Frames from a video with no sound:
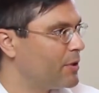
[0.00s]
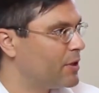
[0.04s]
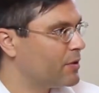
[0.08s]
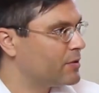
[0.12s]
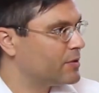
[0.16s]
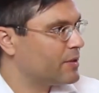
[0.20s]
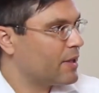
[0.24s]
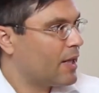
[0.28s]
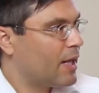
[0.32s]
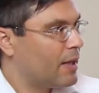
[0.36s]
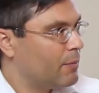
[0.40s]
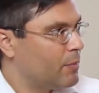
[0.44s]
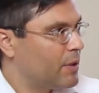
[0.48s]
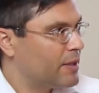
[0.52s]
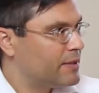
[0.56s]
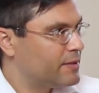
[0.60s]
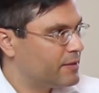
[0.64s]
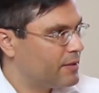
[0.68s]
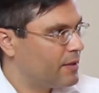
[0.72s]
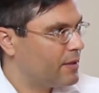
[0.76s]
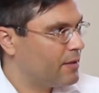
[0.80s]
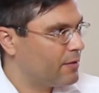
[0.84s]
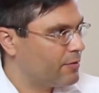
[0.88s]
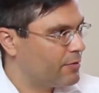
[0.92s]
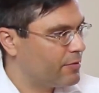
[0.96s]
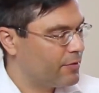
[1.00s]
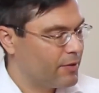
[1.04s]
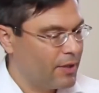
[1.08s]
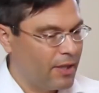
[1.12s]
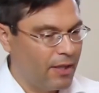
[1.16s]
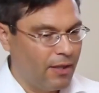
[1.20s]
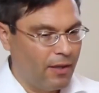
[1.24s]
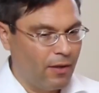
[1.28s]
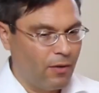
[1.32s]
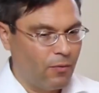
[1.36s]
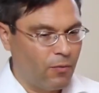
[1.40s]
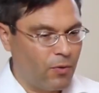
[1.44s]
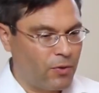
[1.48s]
because I myself
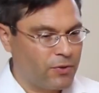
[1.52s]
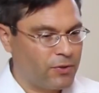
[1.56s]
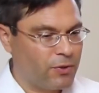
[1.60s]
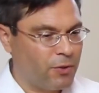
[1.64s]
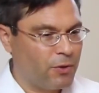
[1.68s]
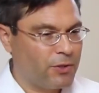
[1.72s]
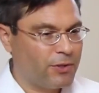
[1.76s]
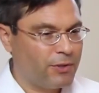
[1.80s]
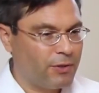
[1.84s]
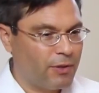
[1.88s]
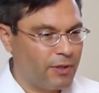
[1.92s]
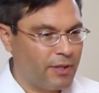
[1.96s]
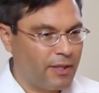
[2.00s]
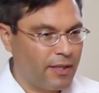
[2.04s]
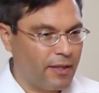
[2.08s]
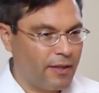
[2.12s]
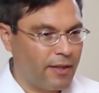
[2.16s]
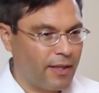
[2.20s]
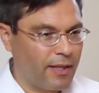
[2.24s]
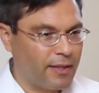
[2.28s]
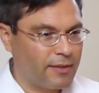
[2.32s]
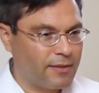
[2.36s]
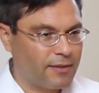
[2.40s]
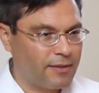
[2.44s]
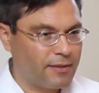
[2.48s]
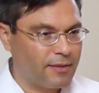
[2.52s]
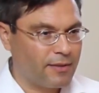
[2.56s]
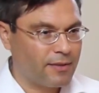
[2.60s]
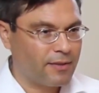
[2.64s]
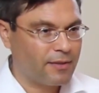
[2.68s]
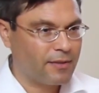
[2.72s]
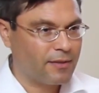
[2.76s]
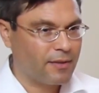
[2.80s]
was also under that